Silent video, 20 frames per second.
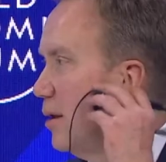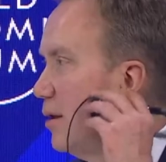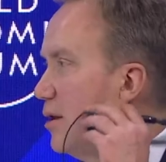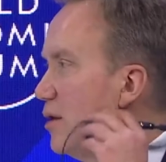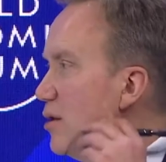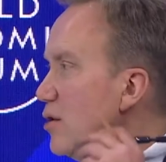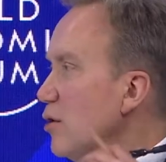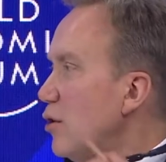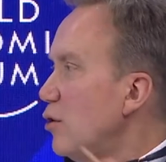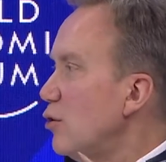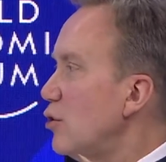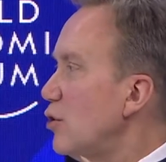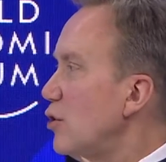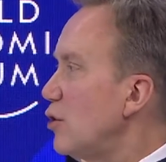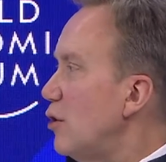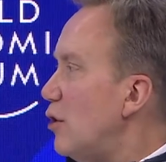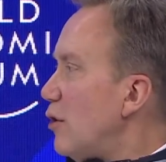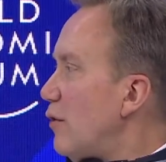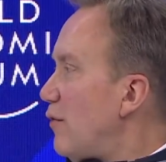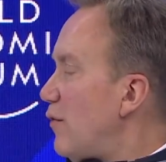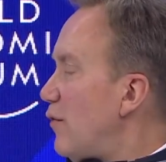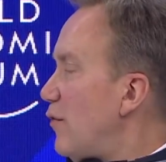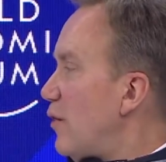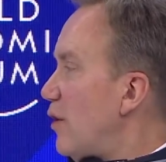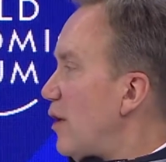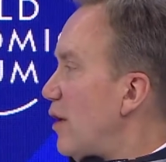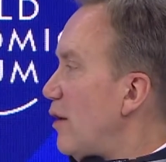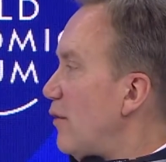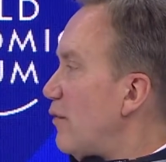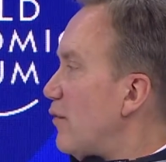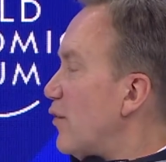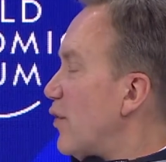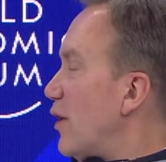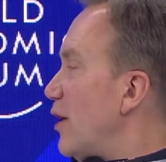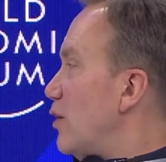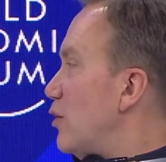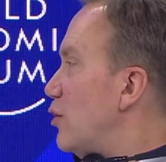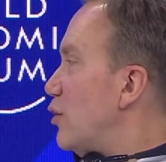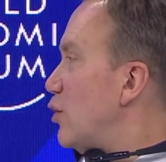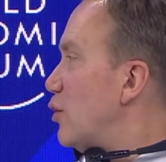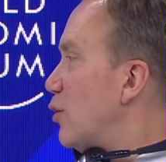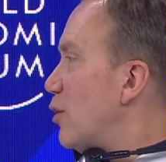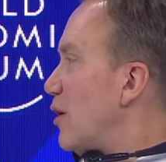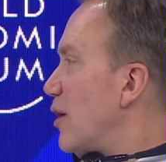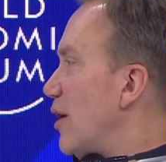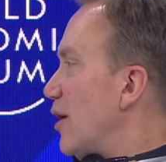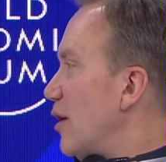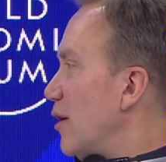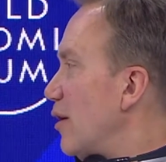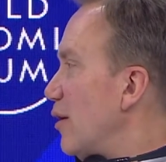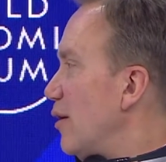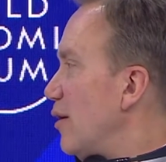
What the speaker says: This notion of friendshoring